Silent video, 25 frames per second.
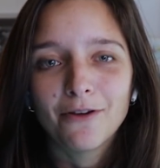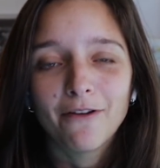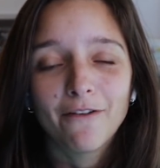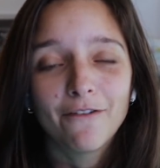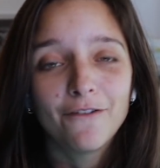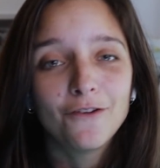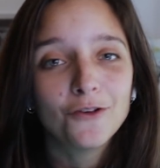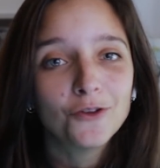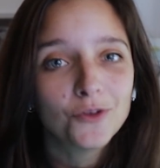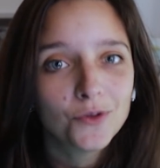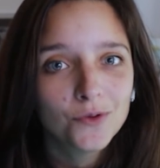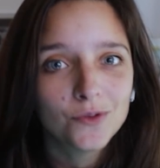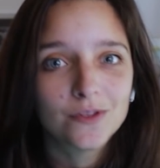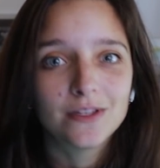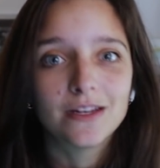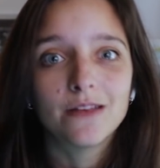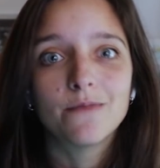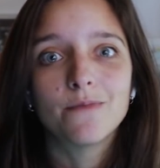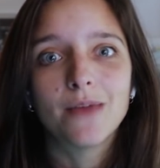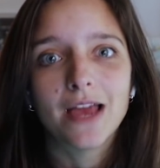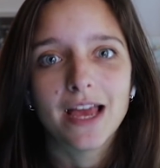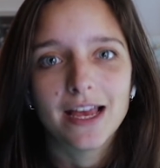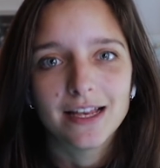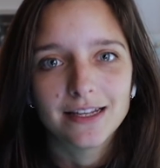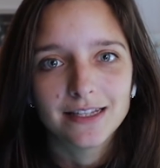So if you lose
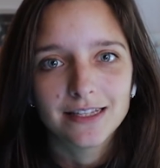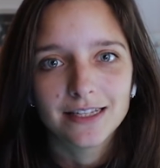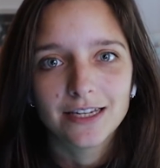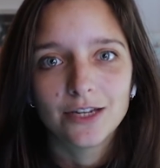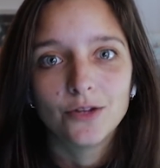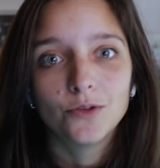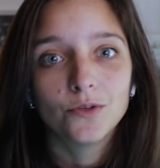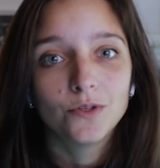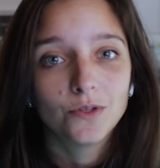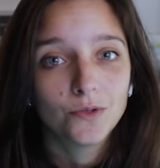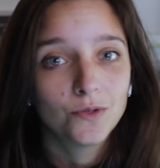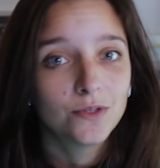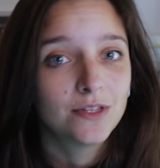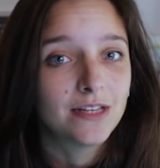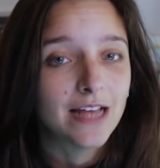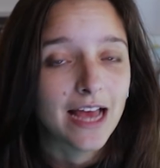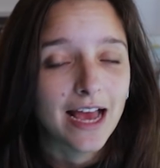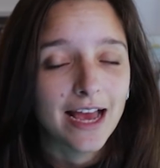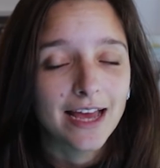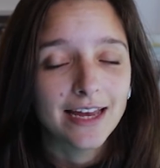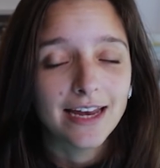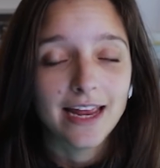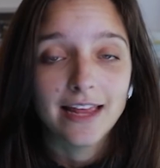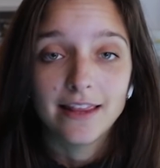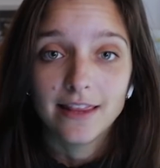the mask, you lose
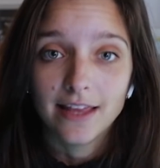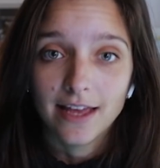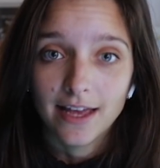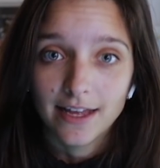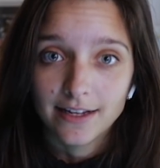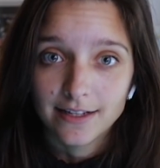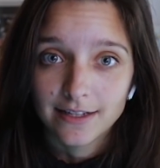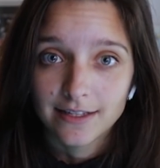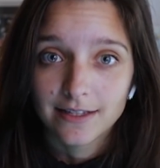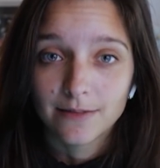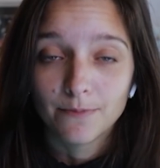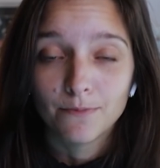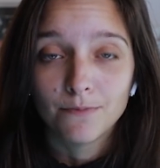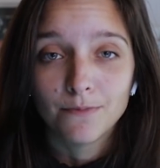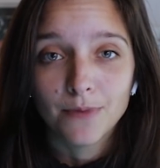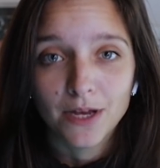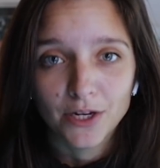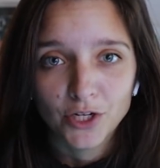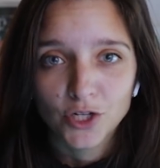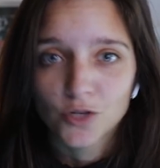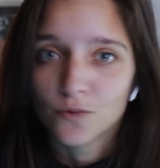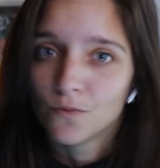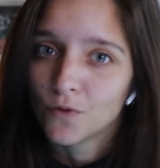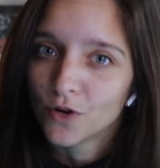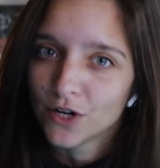that, and that's
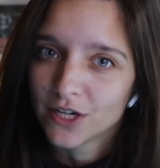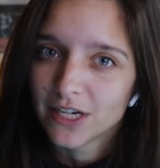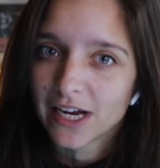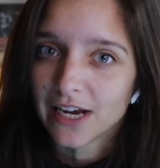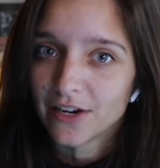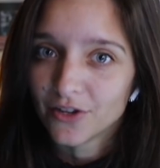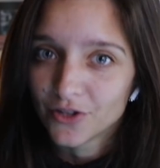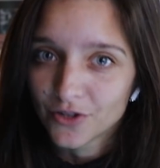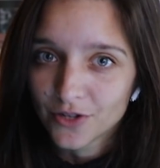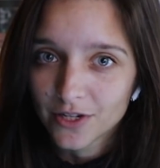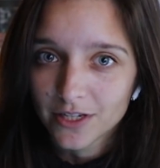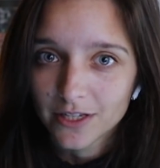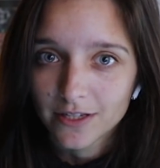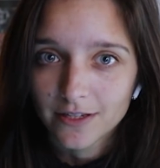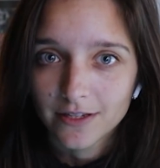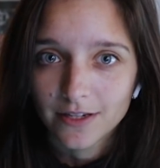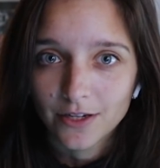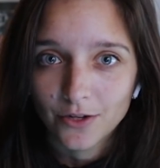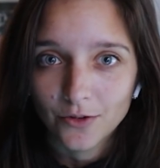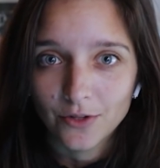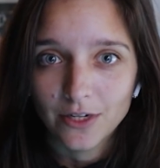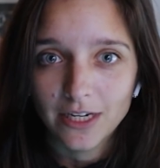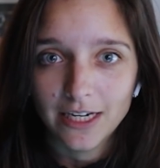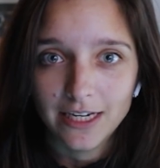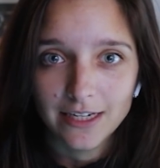much more
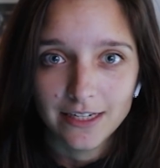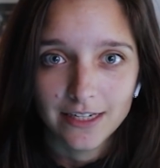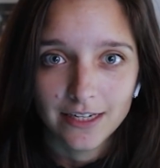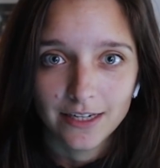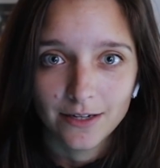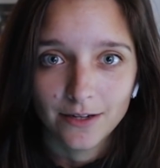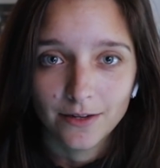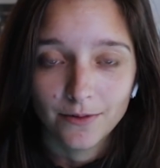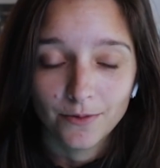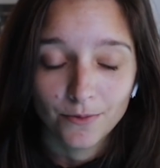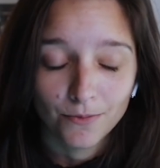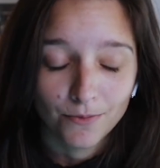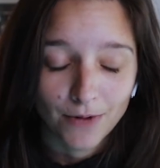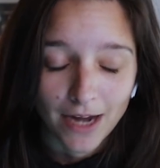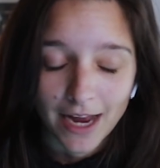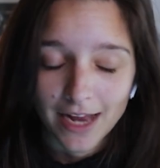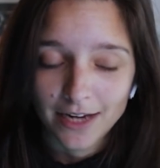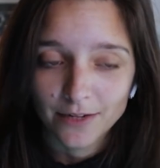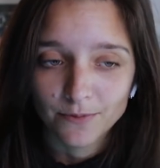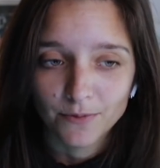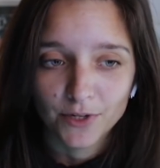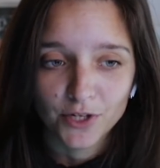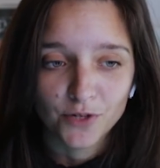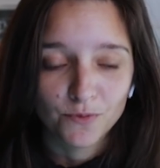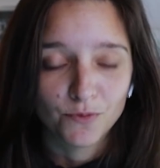dangerous. You need to
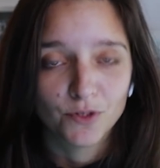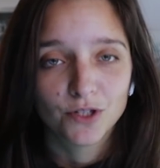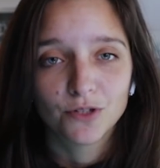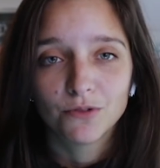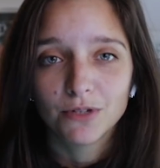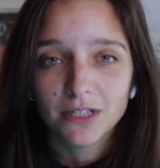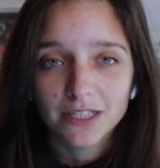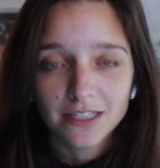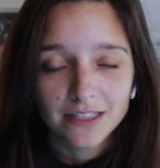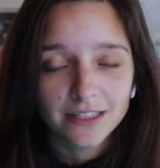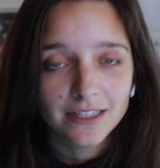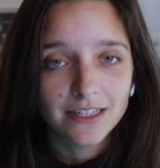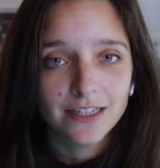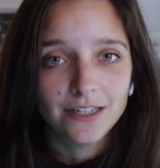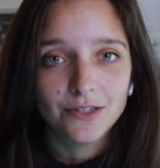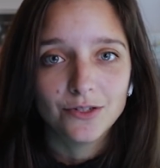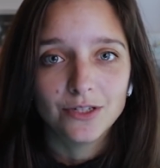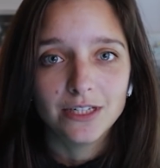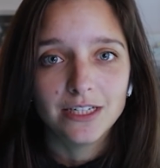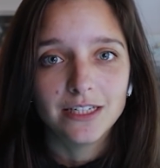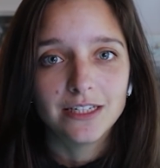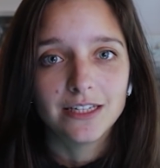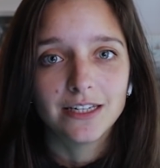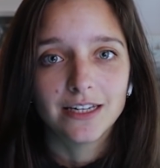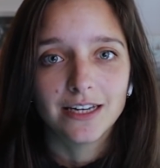react much more quickly.
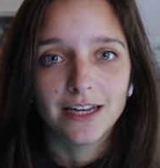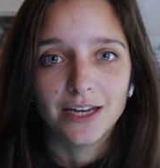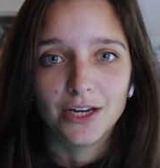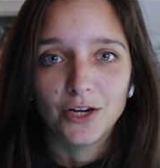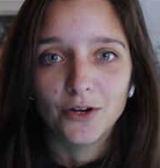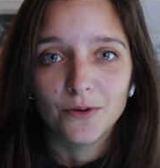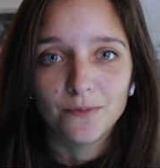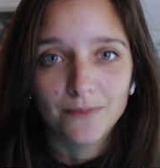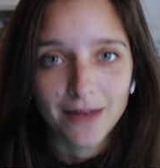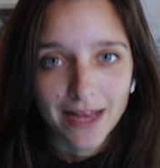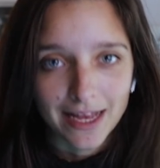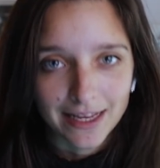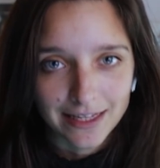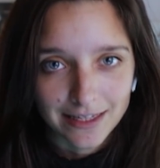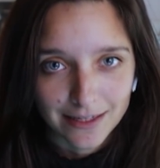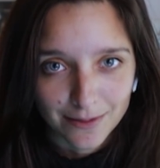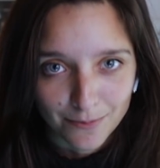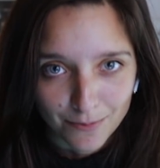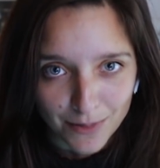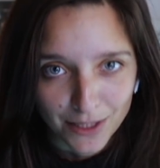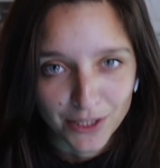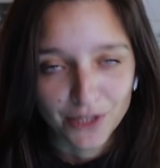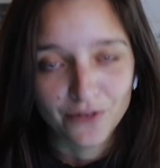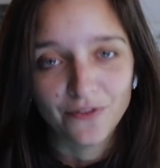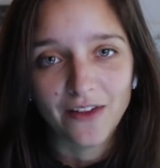You need to get your
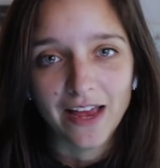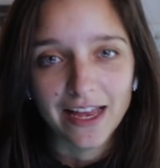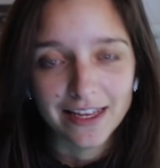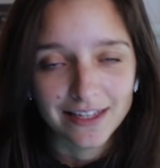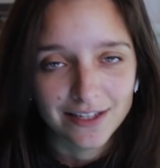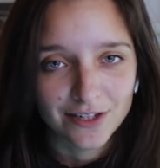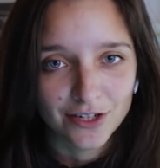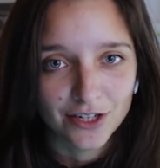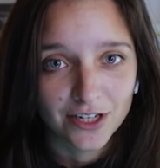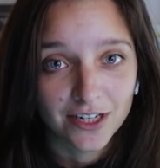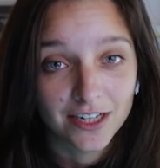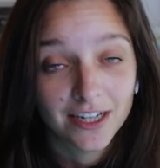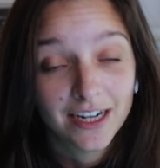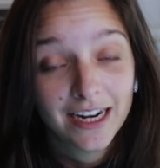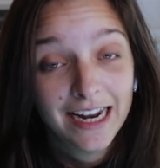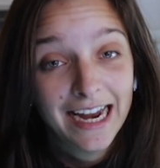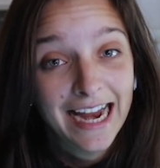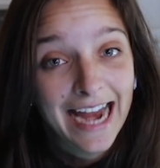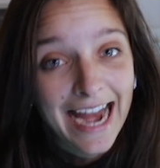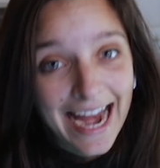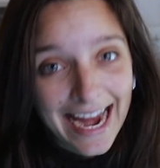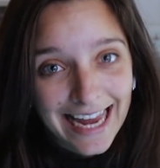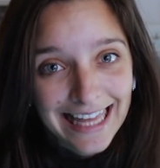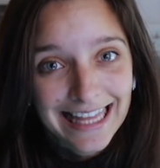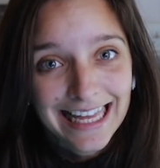mask much faster,
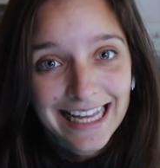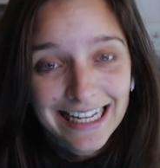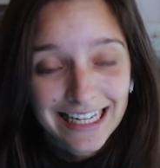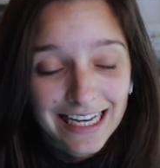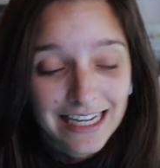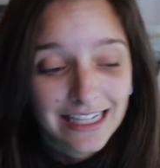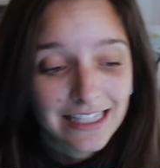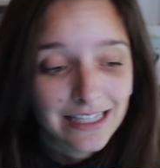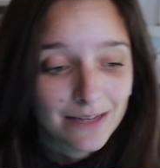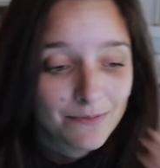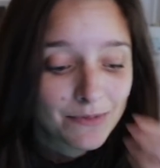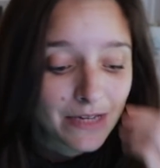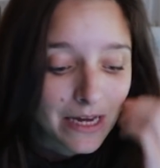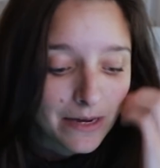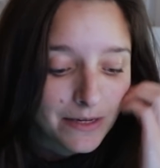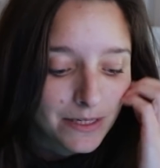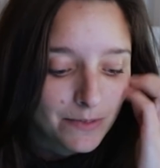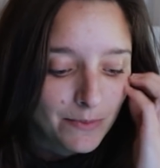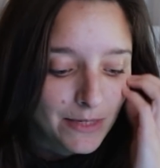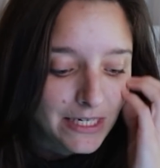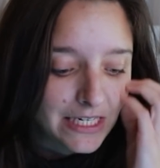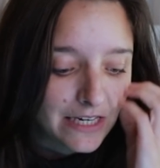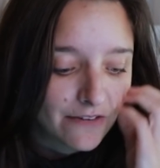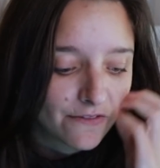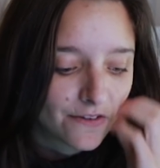and that can
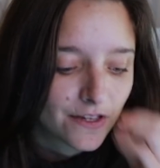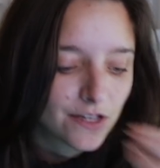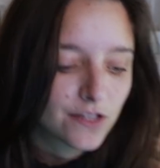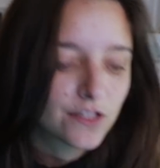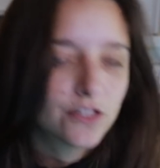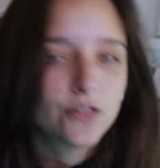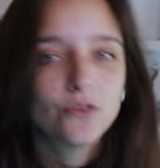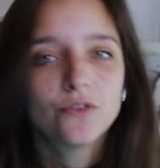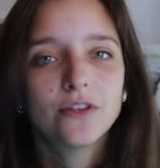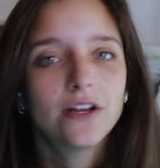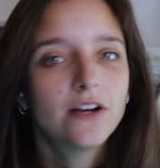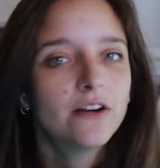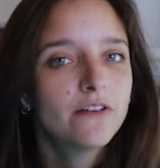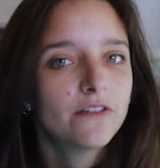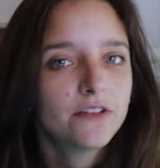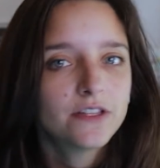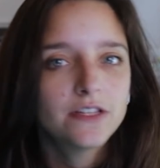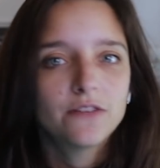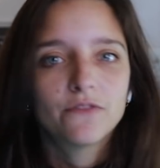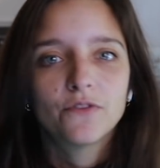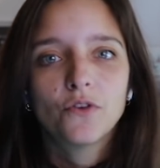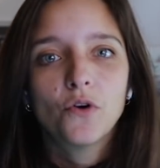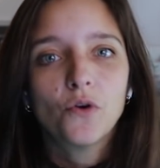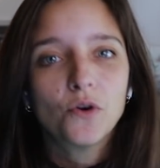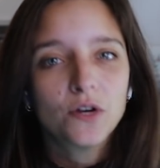sometimes be difficult. So there
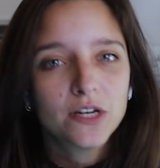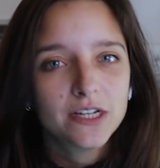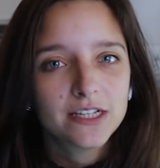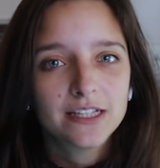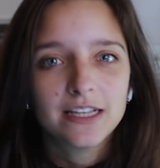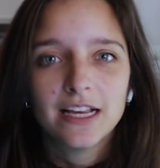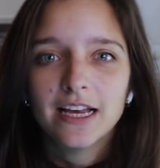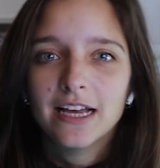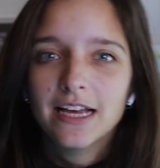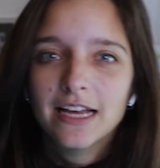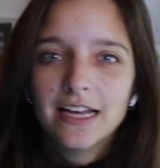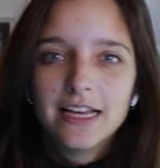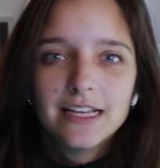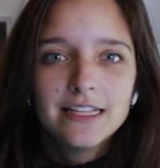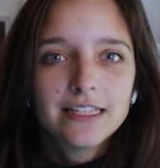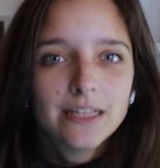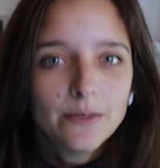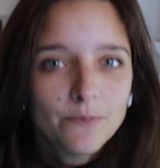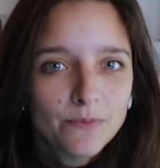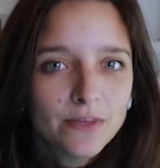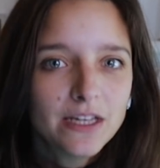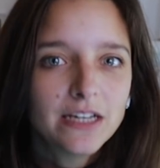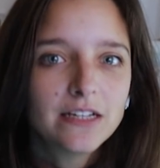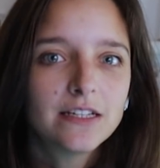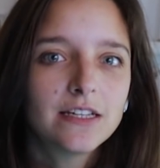is, of course,
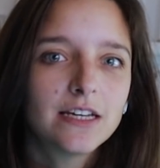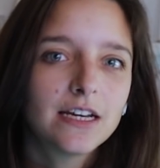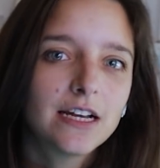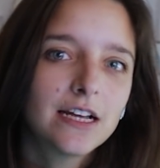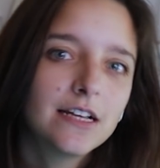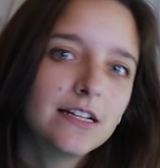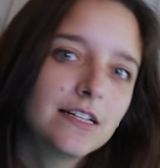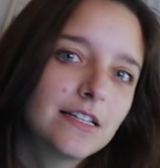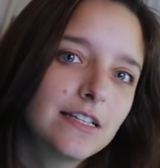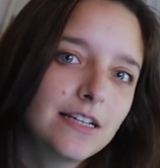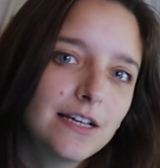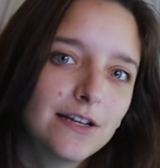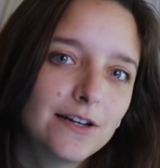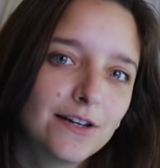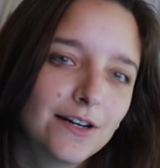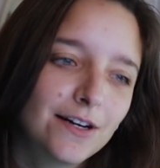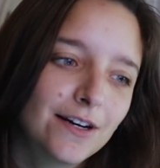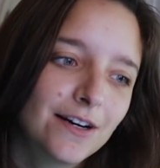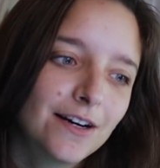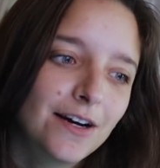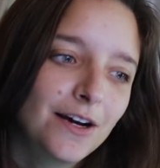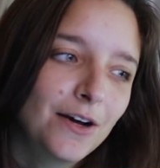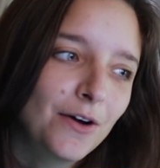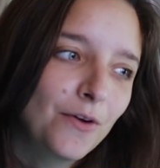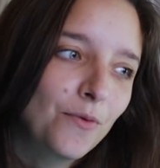some things to
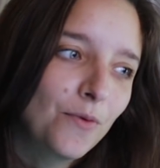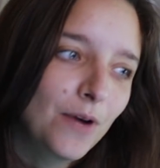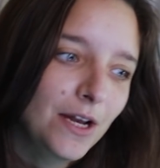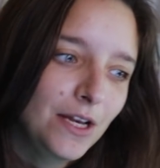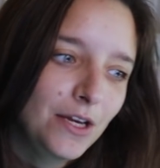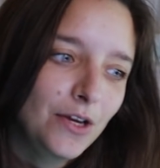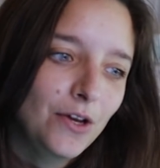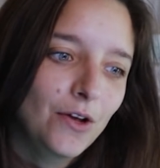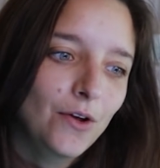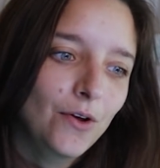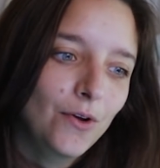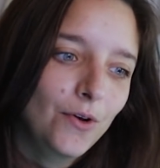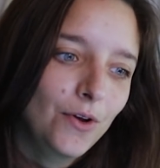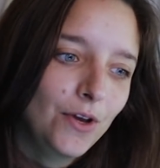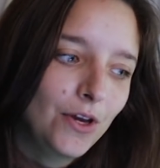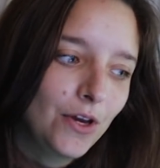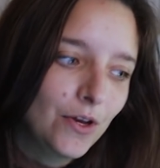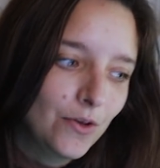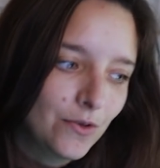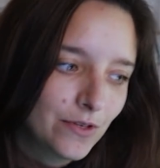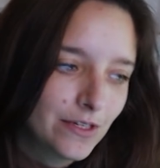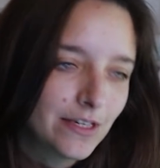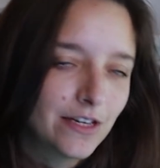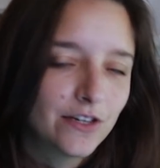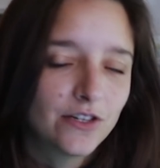consider when you
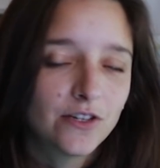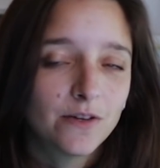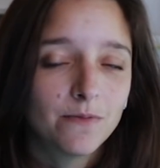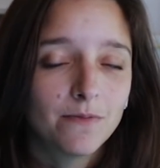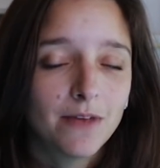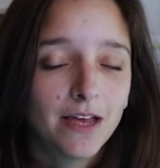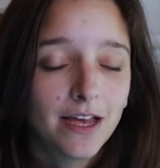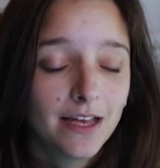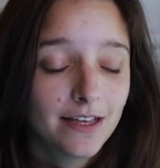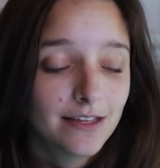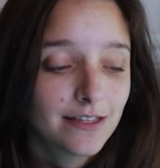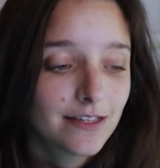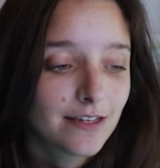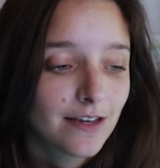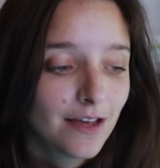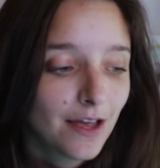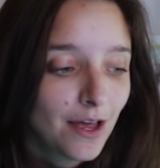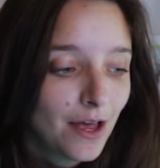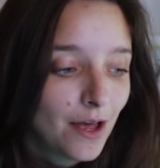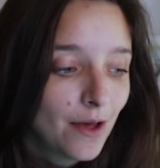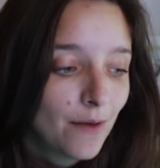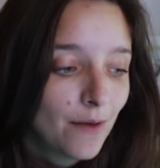use such a mask,